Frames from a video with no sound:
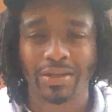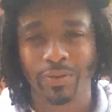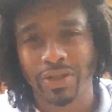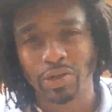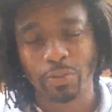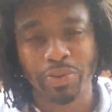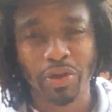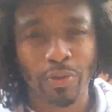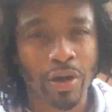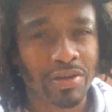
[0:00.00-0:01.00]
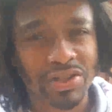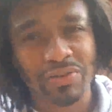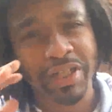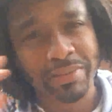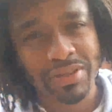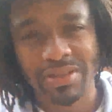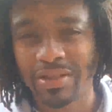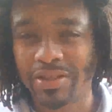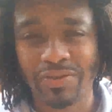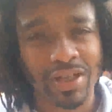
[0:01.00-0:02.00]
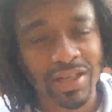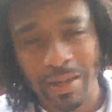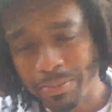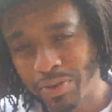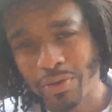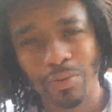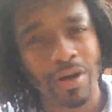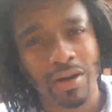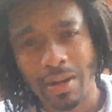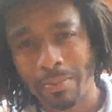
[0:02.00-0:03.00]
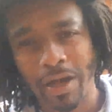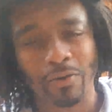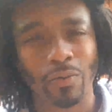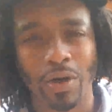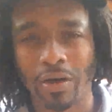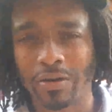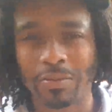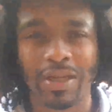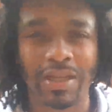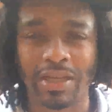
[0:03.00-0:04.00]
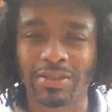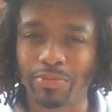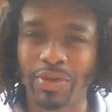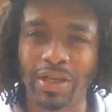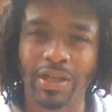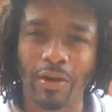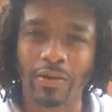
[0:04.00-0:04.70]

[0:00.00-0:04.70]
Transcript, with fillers: We went into a pure water stream, just took a drink of that pure water, that mountain water, man, that spring,